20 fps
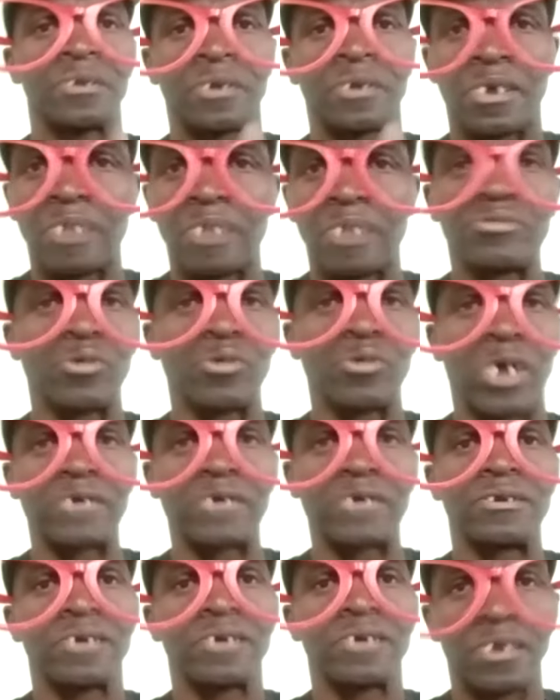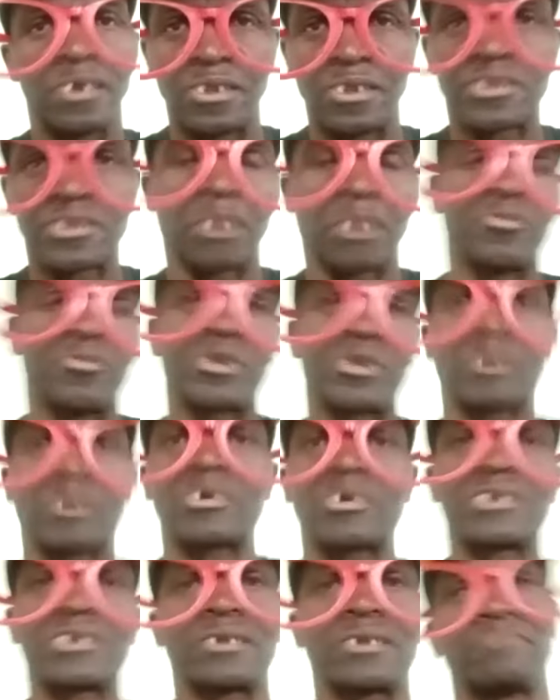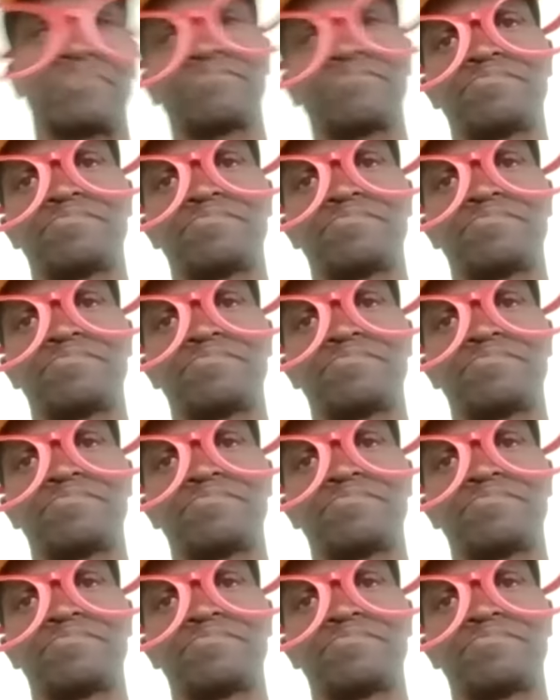Everyone, let's support our team.